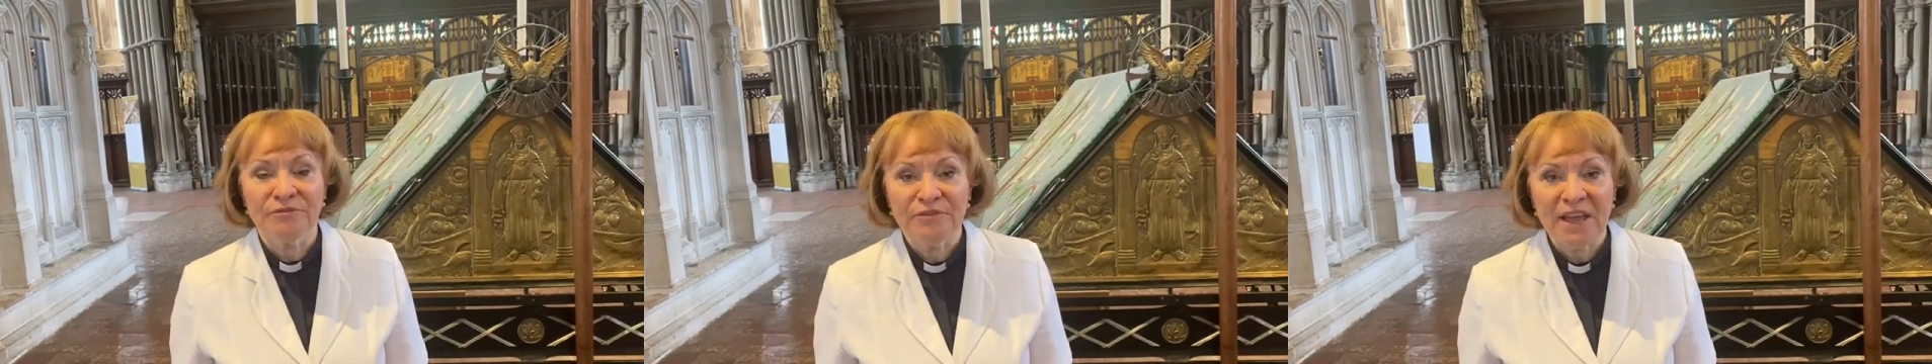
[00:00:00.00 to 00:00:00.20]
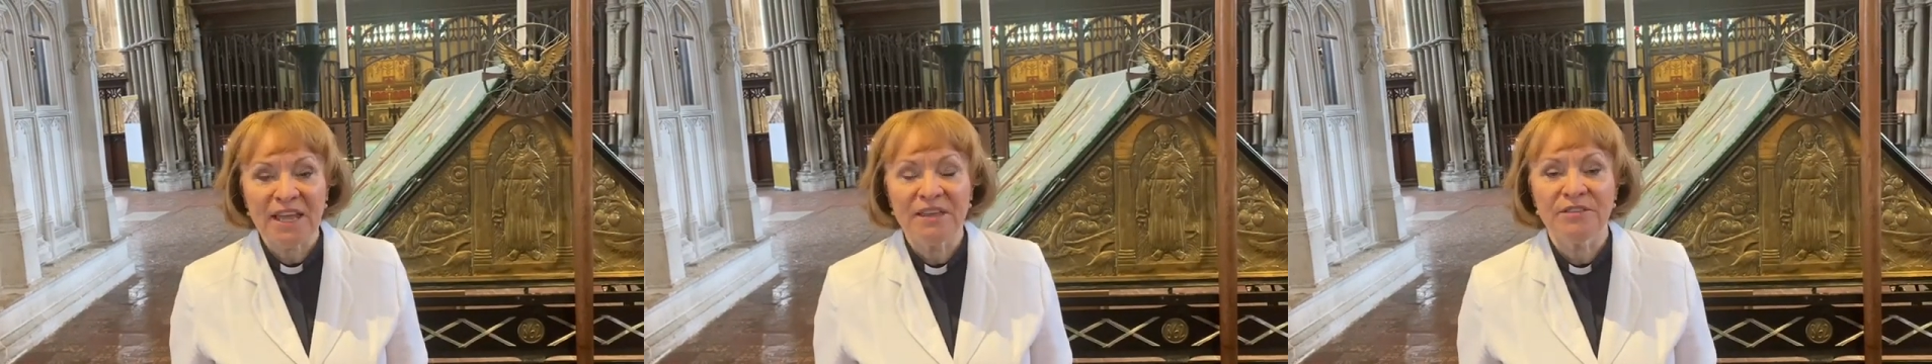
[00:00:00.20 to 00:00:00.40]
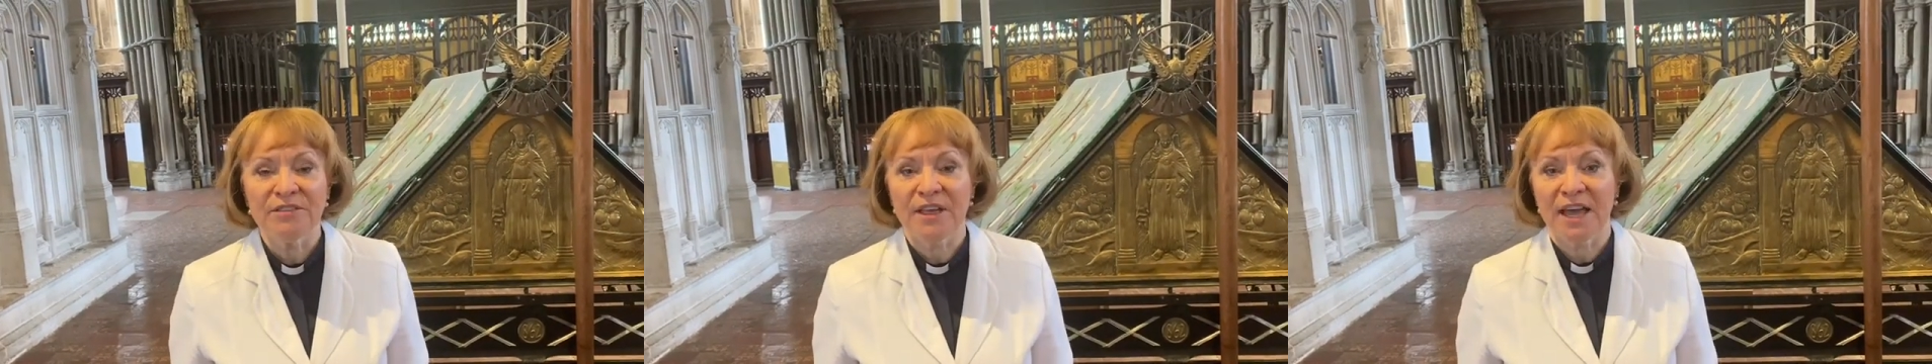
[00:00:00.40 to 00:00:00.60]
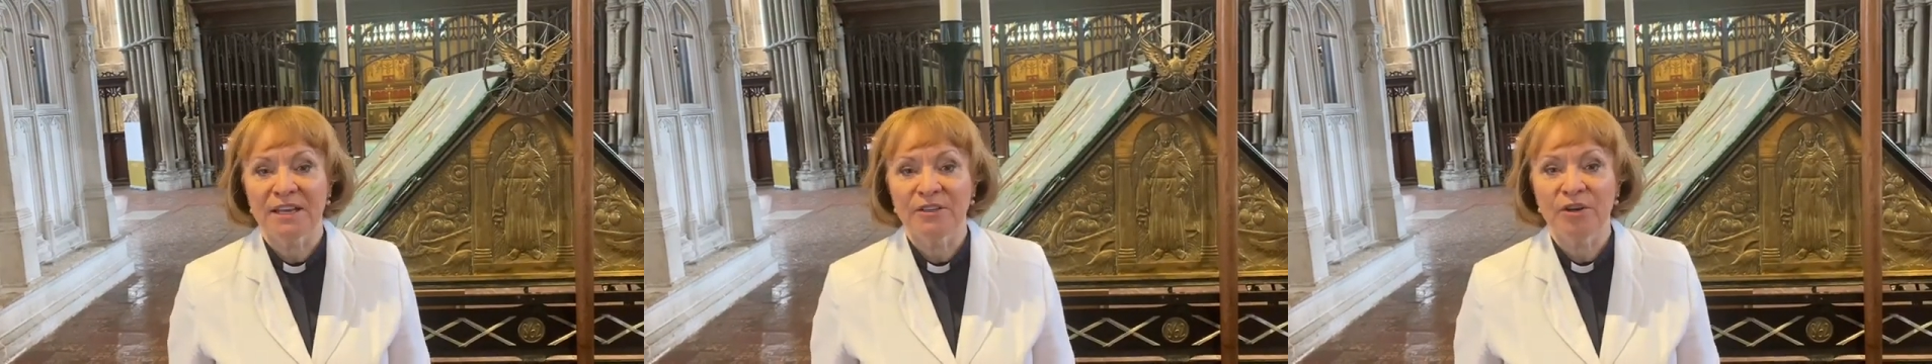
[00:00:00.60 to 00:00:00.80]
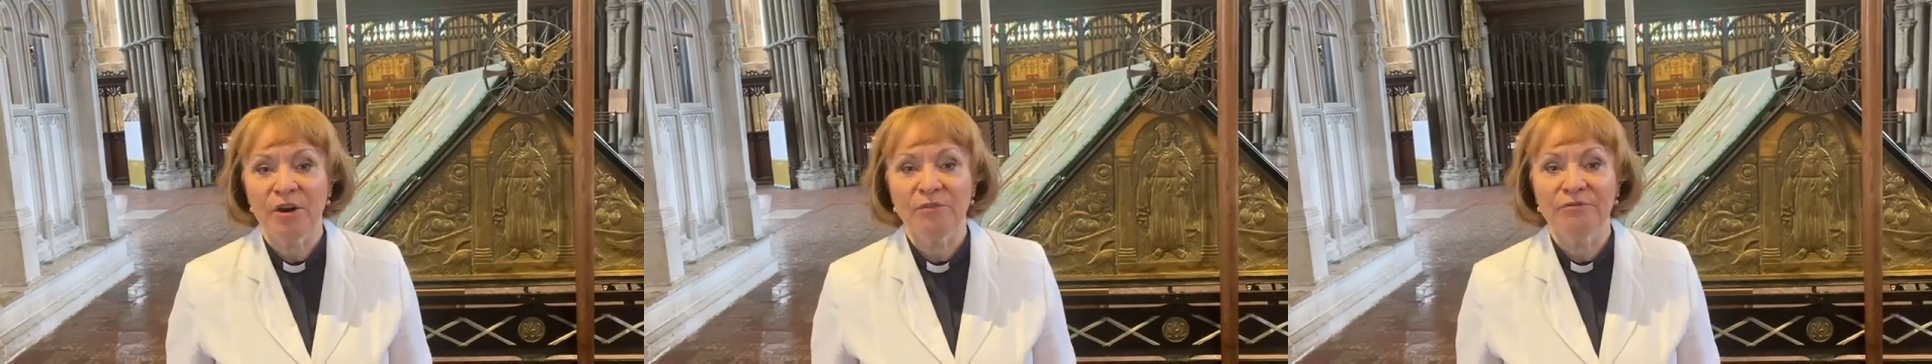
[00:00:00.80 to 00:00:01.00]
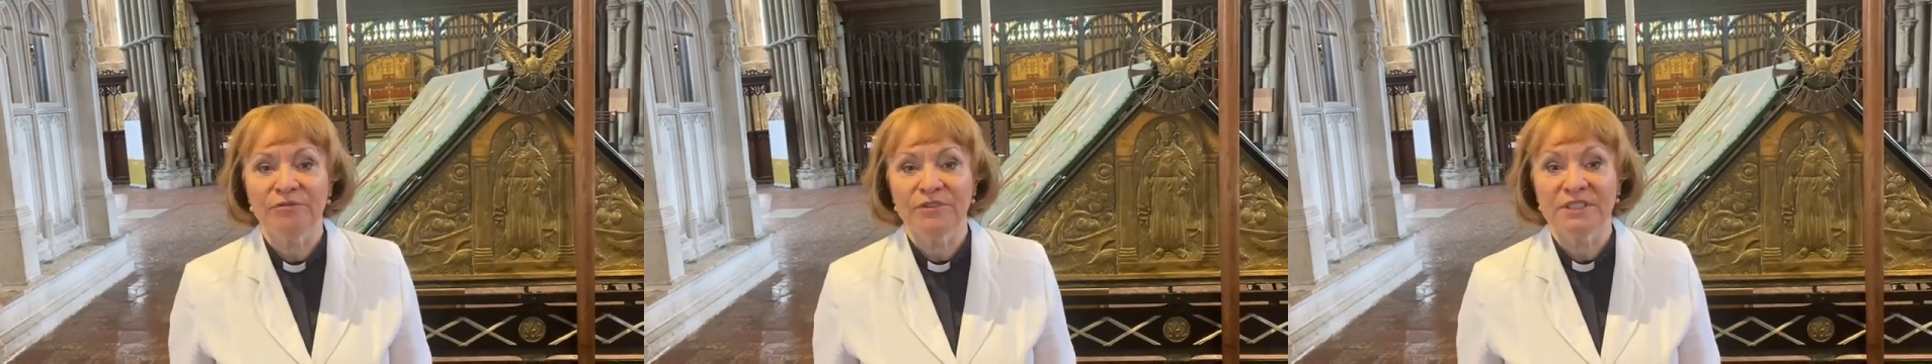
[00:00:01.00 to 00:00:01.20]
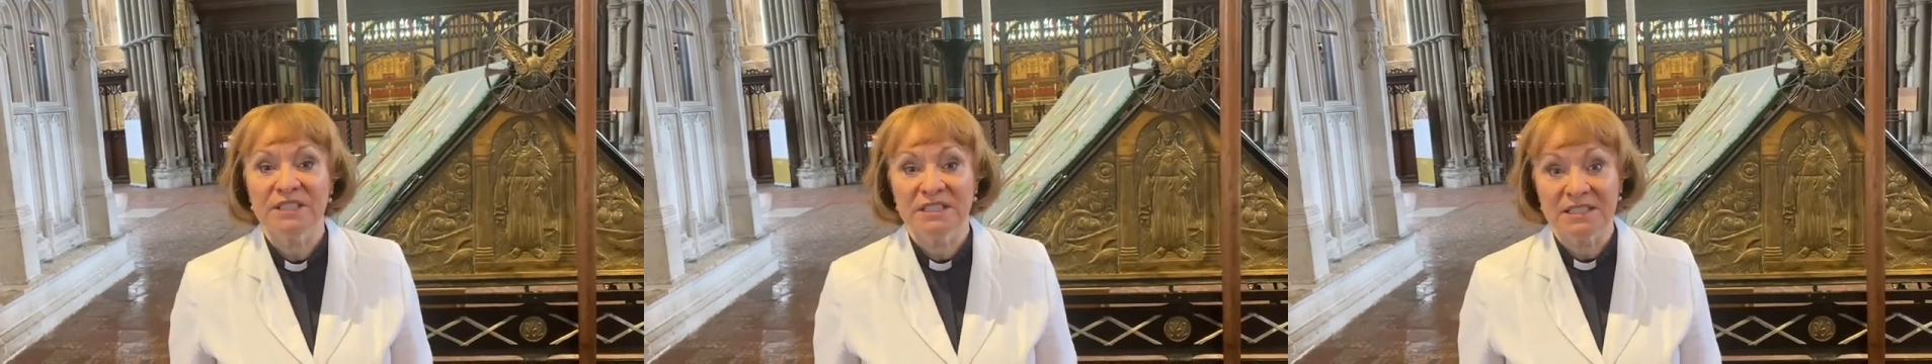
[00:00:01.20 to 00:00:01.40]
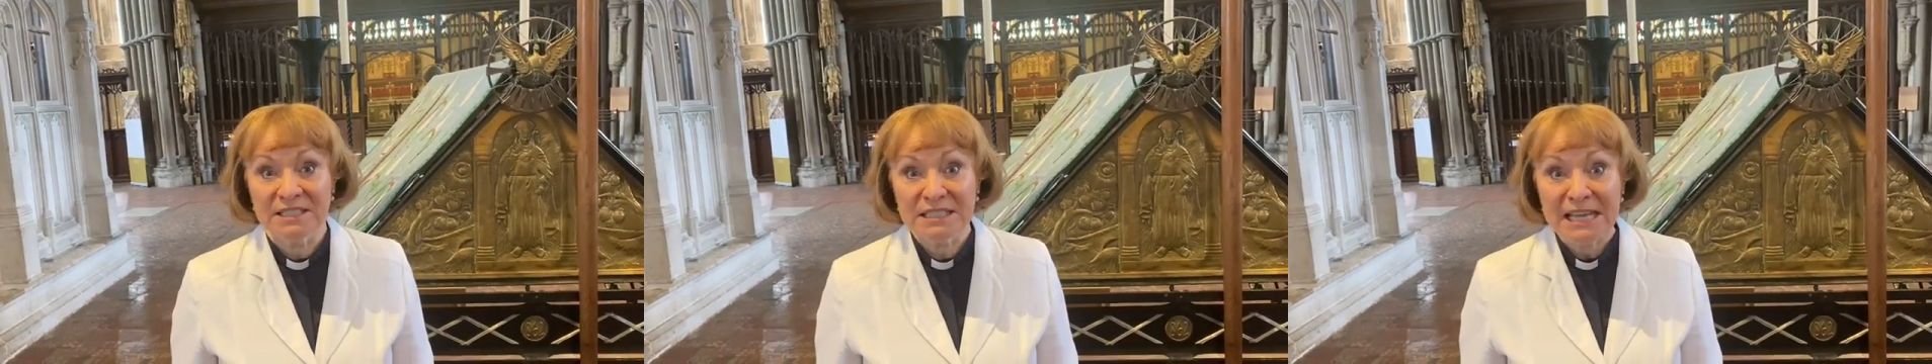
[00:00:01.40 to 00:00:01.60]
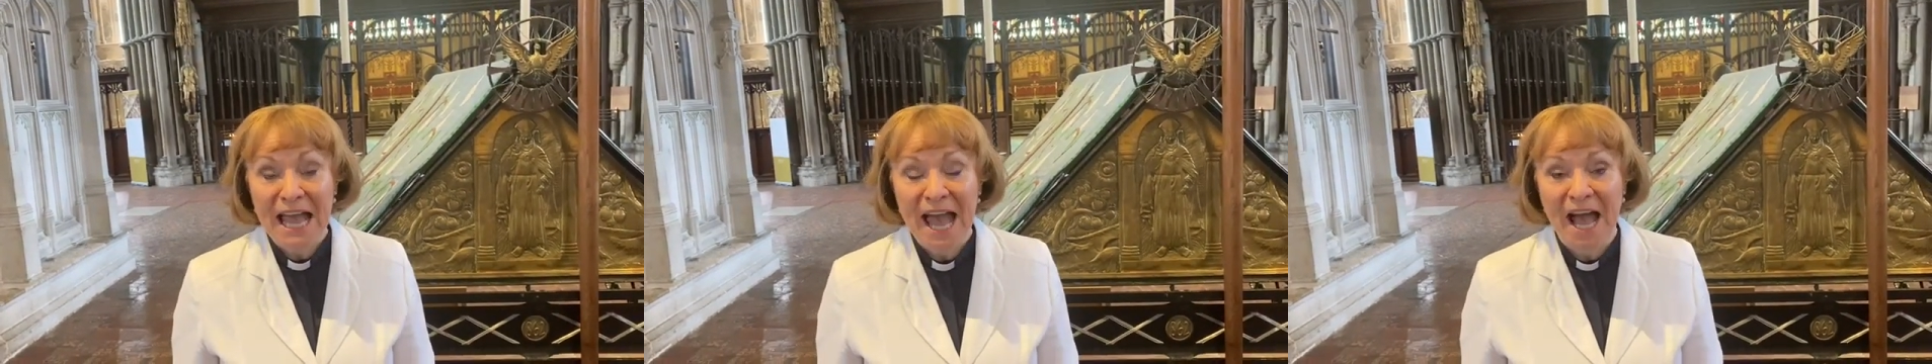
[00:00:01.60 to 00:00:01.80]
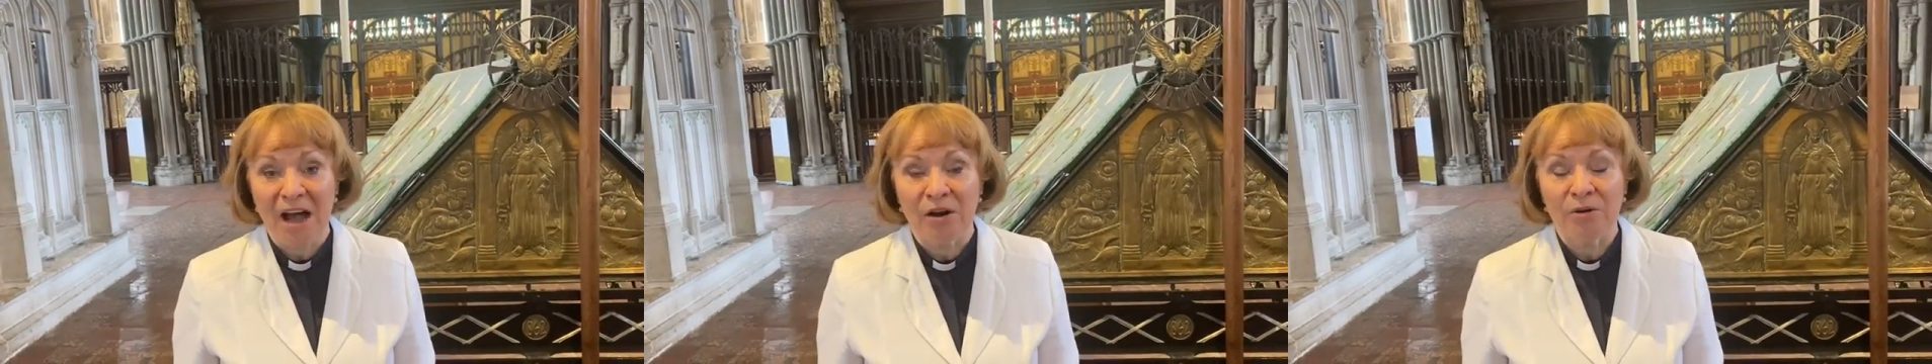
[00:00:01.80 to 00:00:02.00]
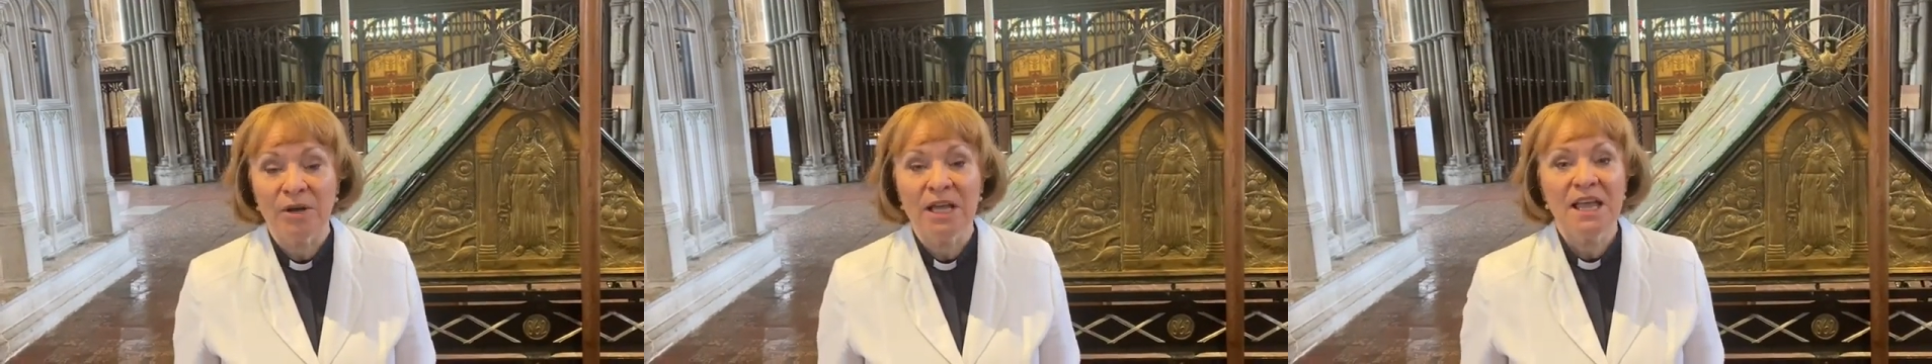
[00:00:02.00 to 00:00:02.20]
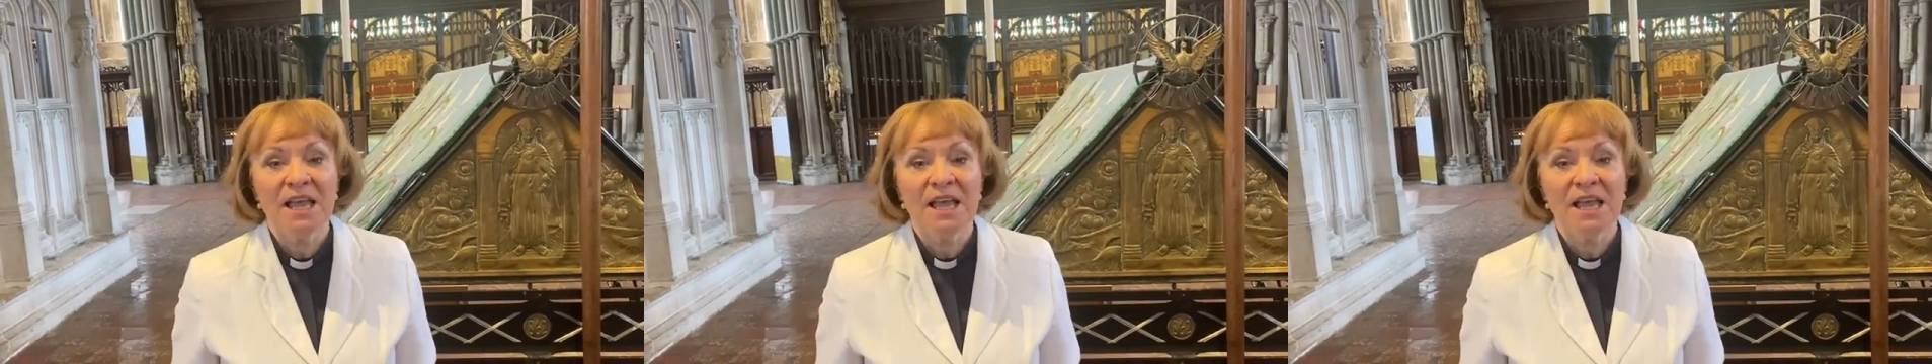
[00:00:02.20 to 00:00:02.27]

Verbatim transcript: faith and confidence now